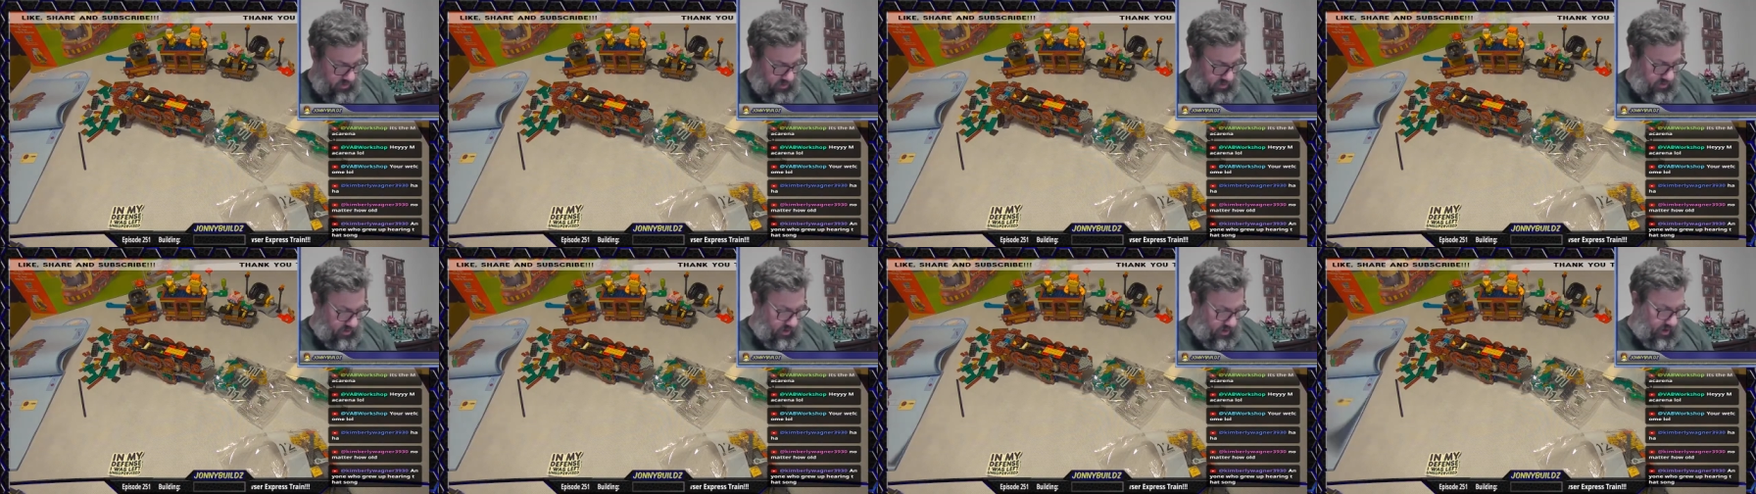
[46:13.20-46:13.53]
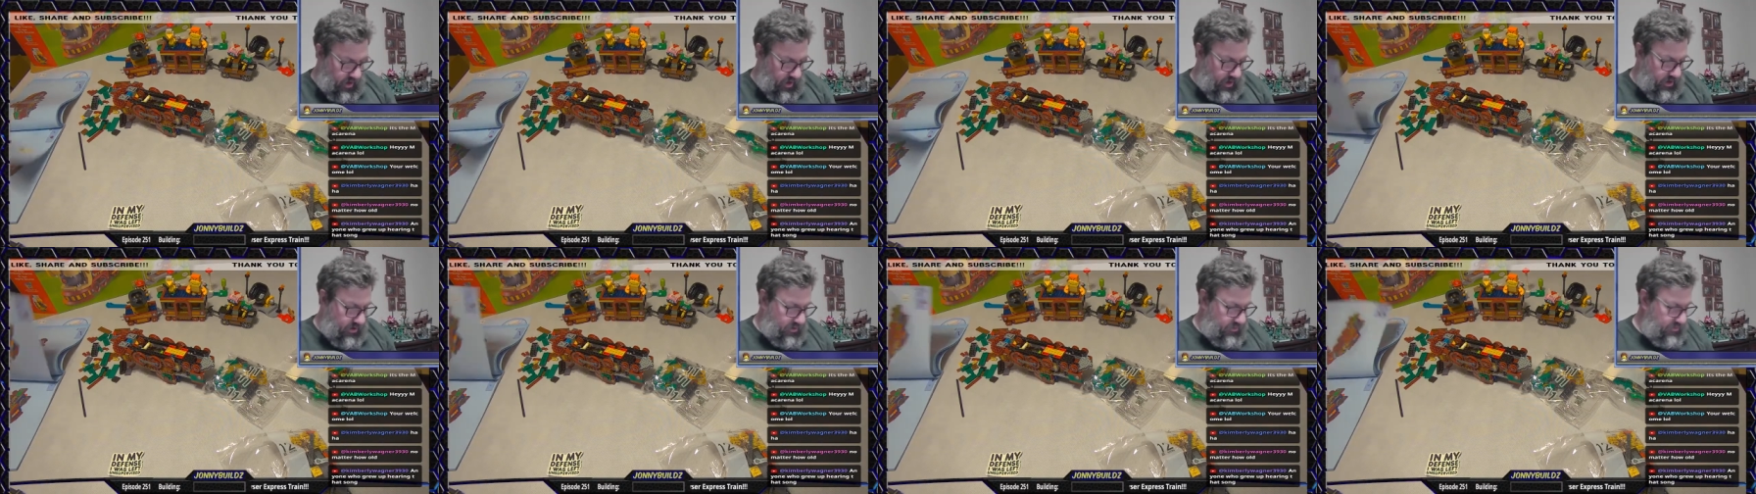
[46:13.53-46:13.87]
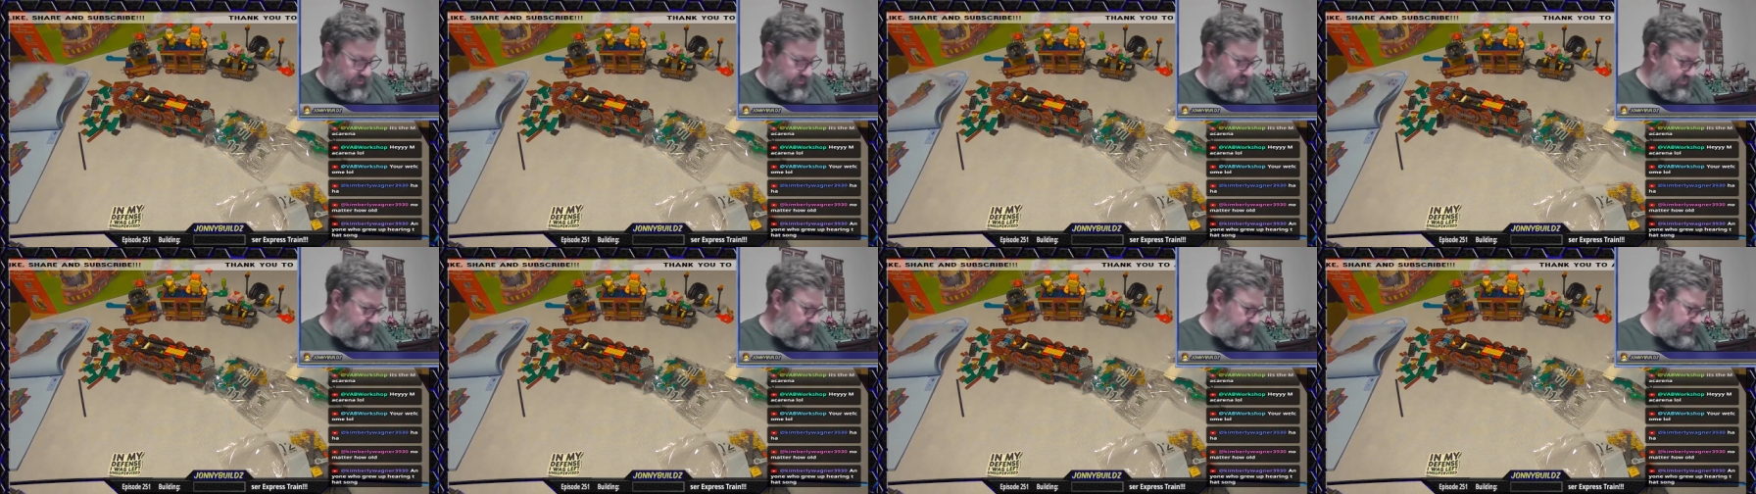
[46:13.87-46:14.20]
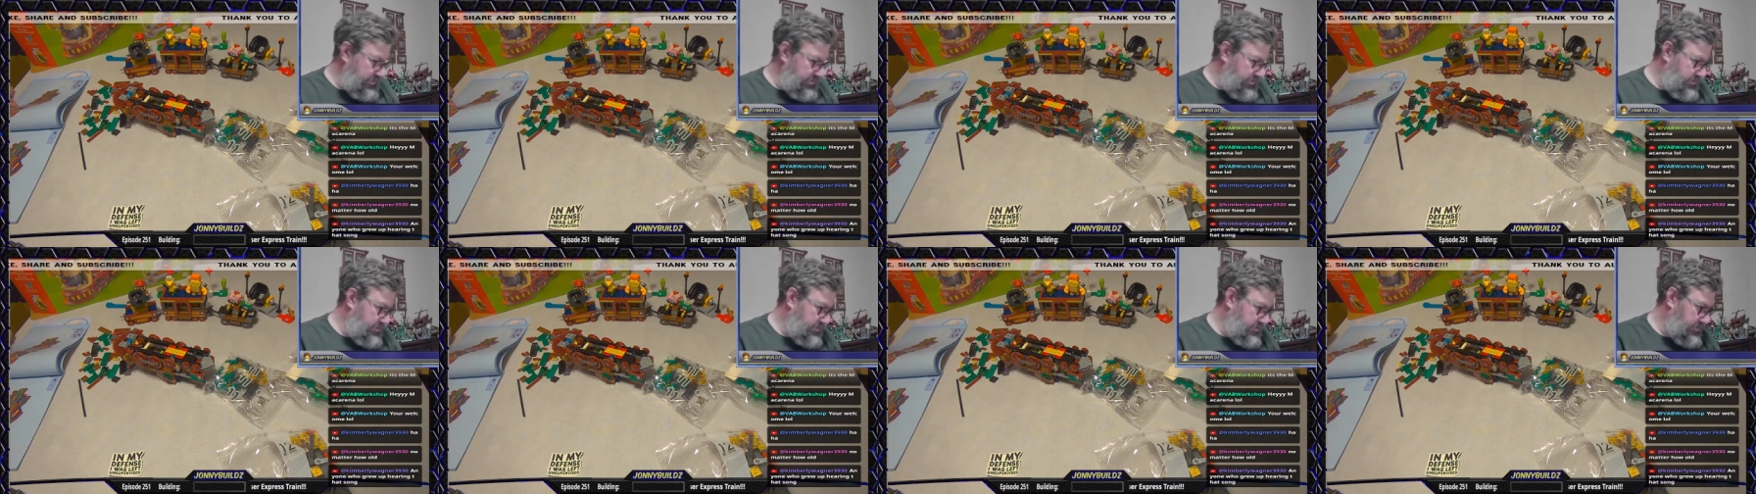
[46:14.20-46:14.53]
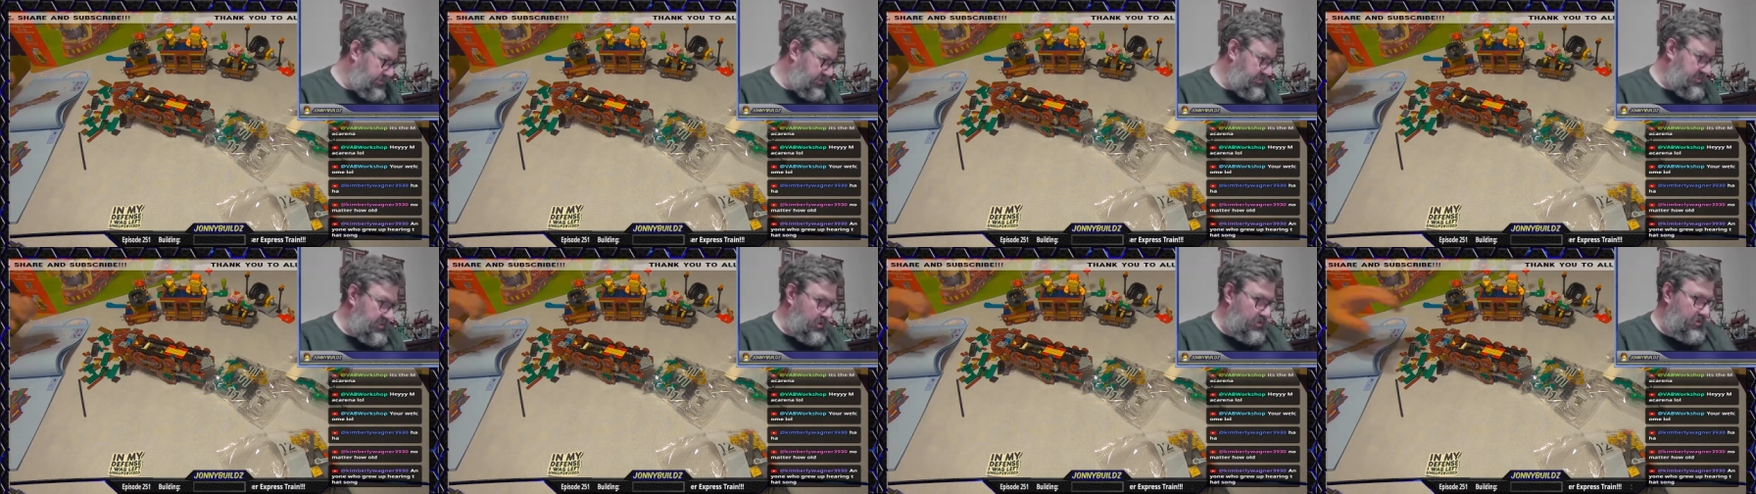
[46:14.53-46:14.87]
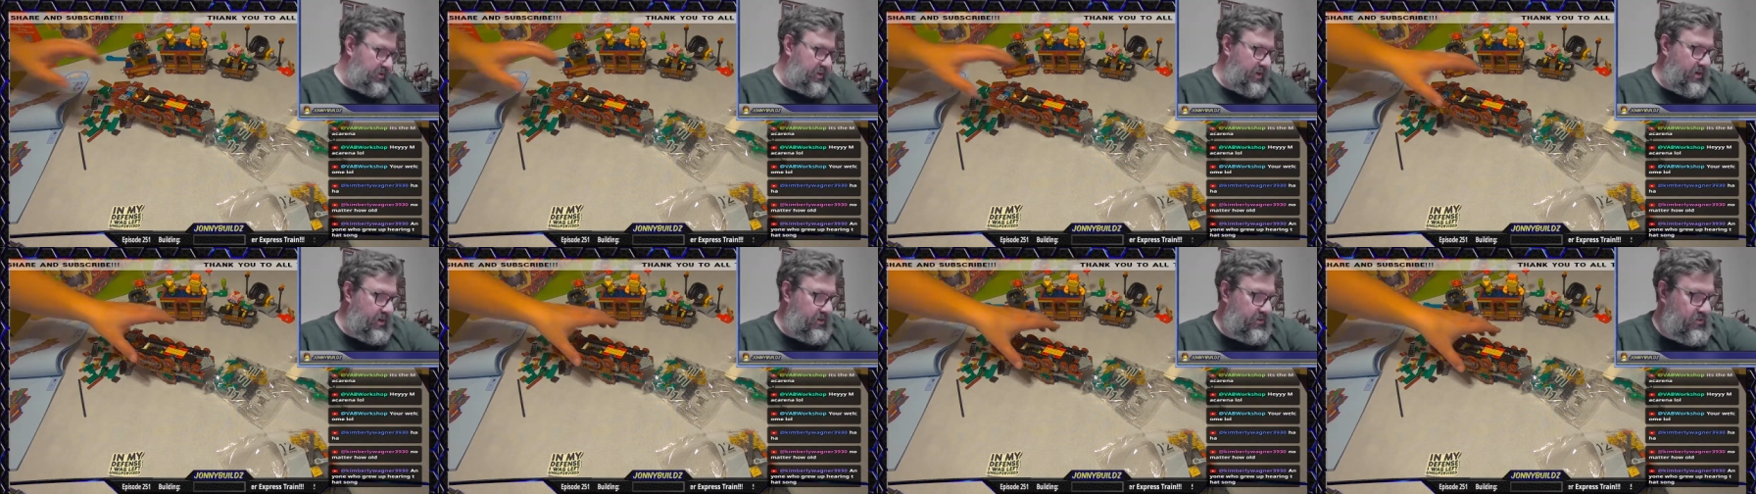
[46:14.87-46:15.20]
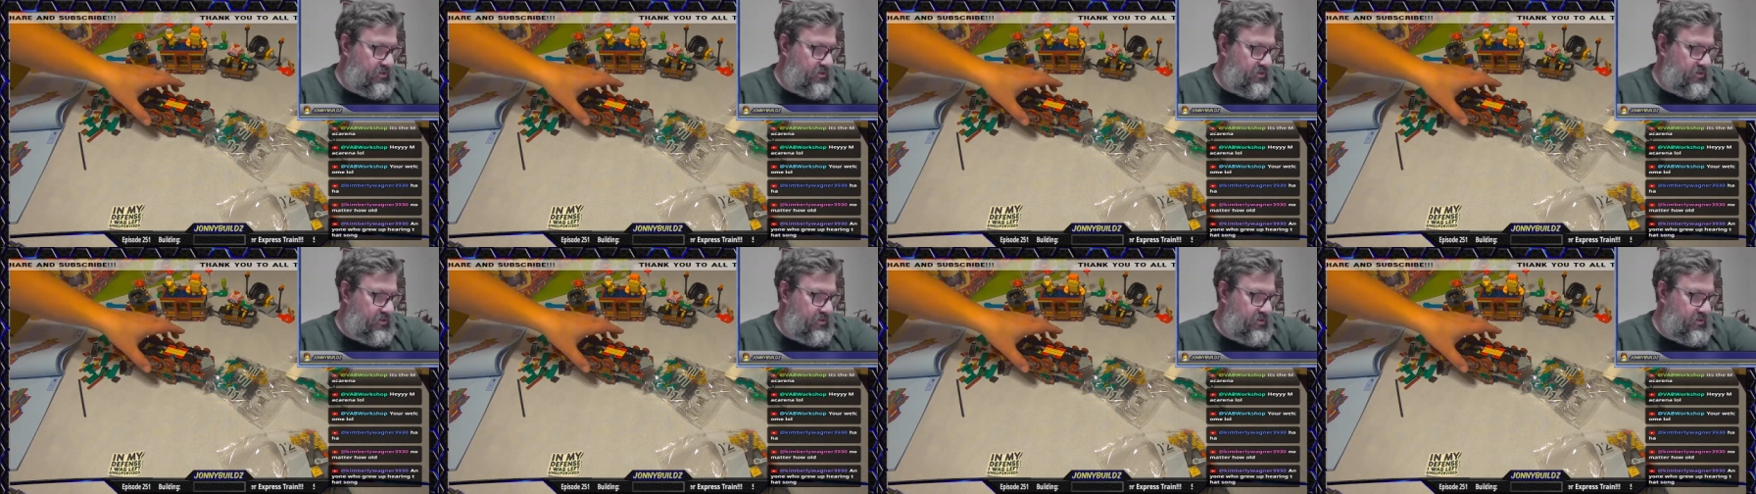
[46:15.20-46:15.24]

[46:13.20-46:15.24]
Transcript: of Zelda characters